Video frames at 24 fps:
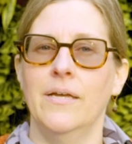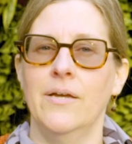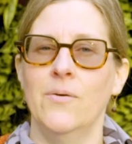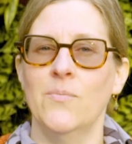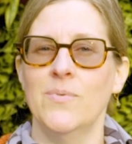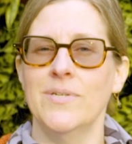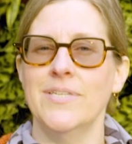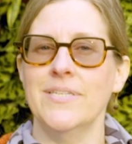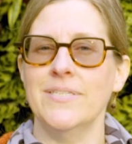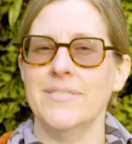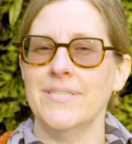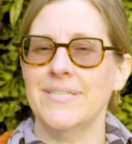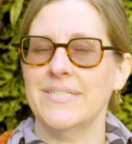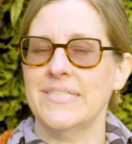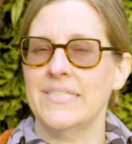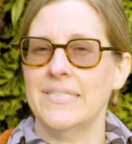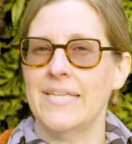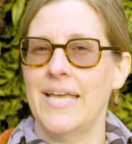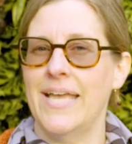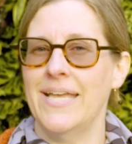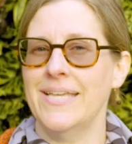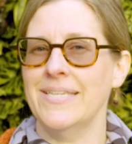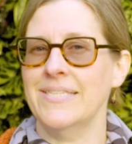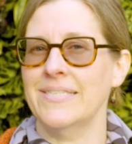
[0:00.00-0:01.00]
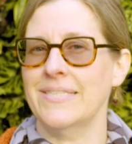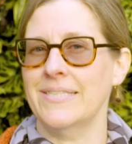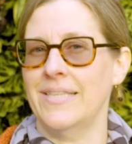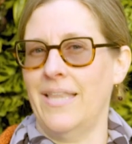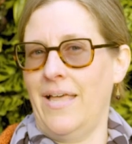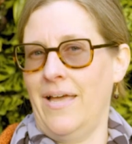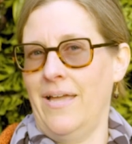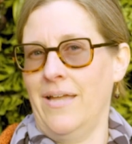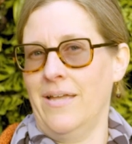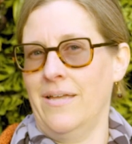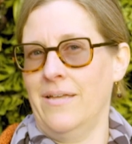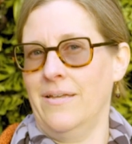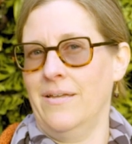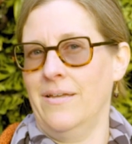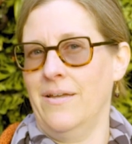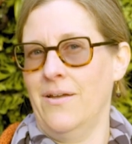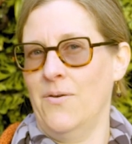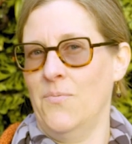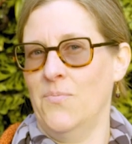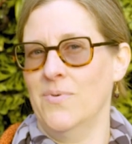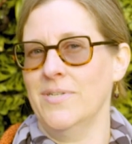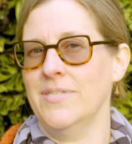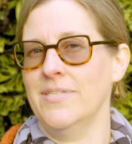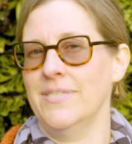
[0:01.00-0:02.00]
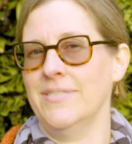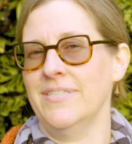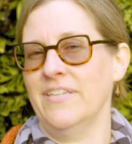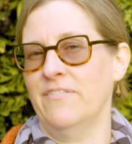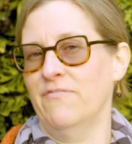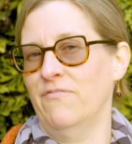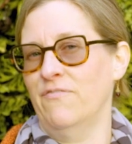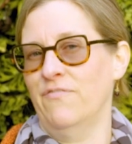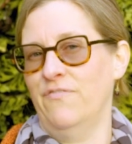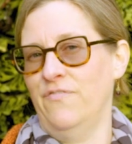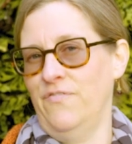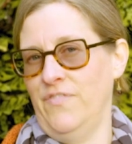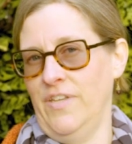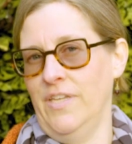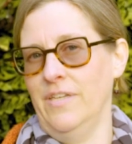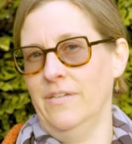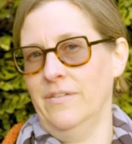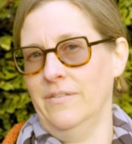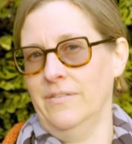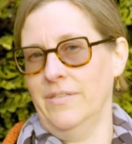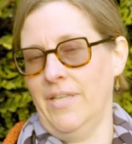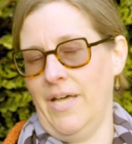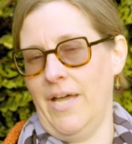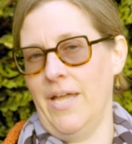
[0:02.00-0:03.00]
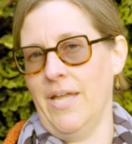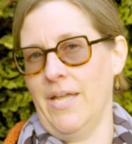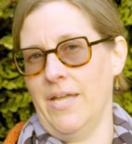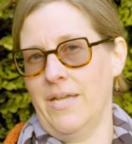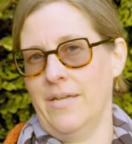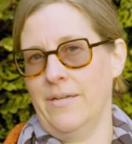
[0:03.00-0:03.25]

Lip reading: What does it taste like? What does it feel like?